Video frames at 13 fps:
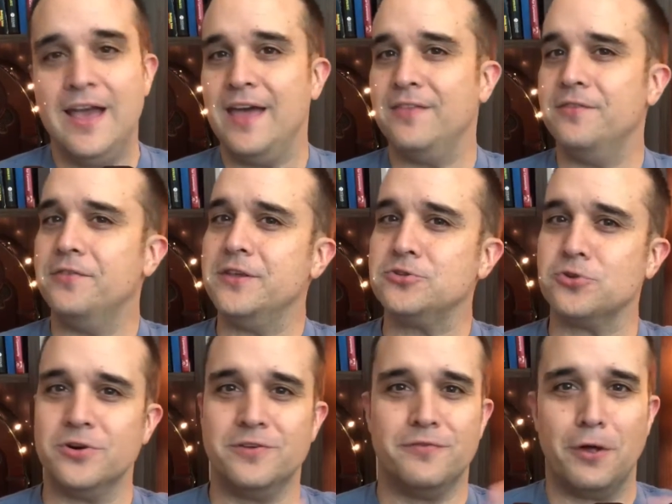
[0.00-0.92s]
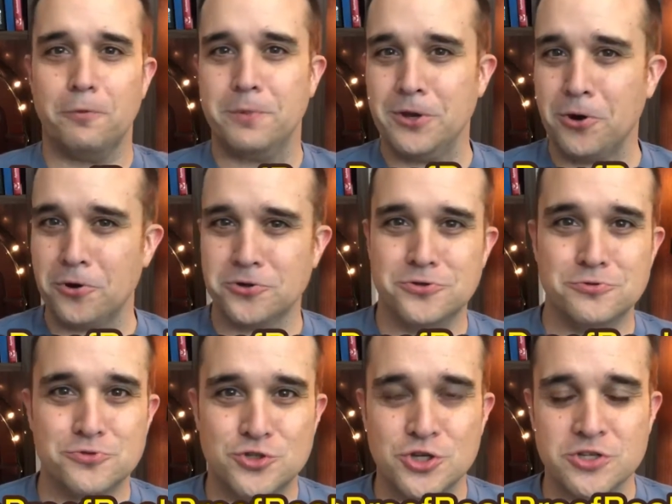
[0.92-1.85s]
and then they started developing
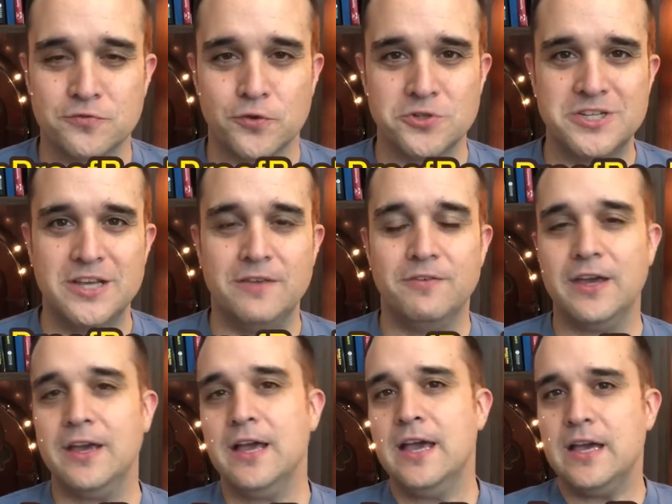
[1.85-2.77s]
cartoons just for TV,